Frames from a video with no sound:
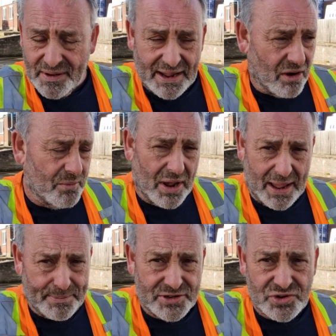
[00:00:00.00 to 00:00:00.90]
Now I'm not
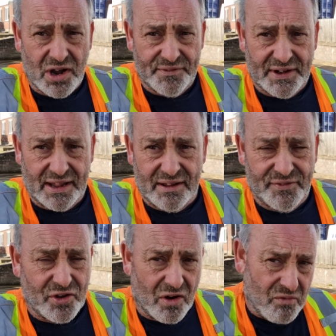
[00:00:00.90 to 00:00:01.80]
happy driving it. If
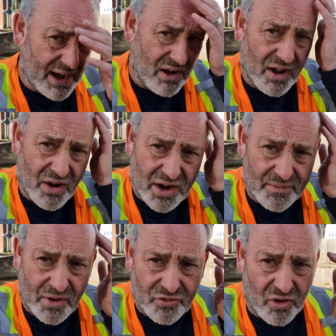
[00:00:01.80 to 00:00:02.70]
it's got a red light on, I'm
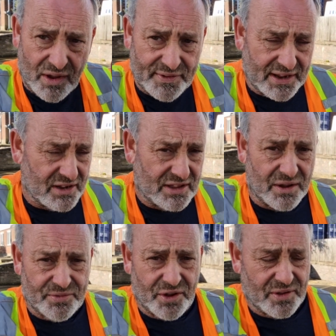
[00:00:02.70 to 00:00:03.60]
not driving it. You
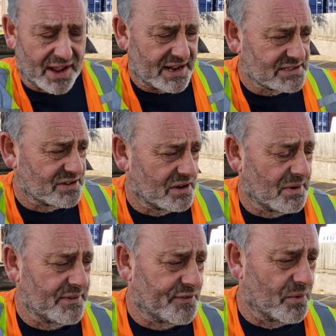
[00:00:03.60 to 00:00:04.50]
don't do that, that's not the
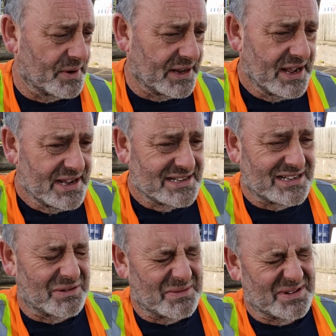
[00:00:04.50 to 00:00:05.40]
way forward.
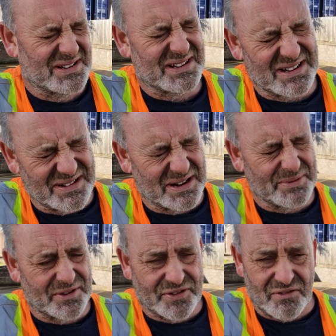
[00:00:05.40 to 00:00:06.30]
So I'm like, I'm going to
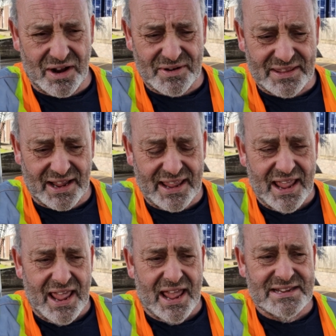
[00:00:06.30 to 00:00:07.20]
be off the road today.
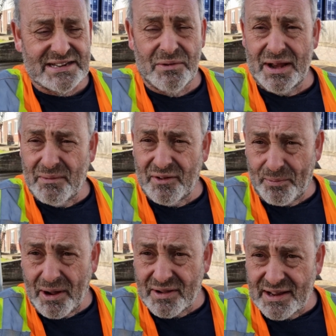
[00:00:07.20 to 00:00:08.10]
So anyway, I
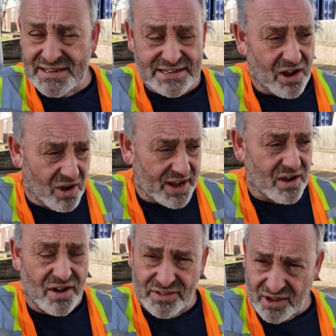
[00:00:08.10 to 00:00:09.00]
spoke to him, he said, I
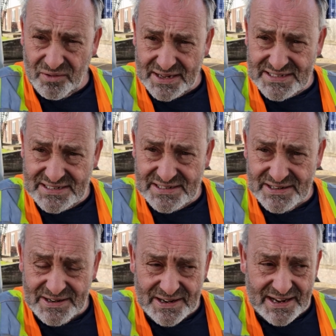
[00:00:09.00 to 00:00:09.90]
can't do this.
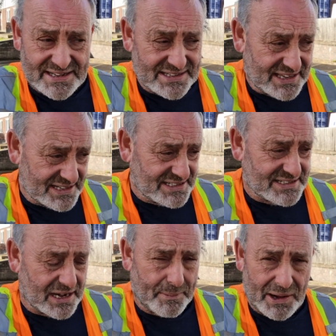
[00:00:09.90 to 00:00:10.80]
He said, this is
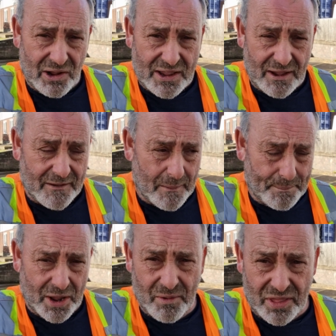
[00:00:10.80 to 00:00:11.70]
going to be like a
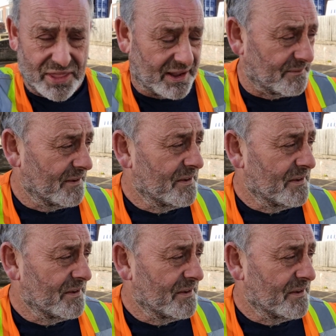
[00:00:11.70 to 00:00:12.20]
computer thing.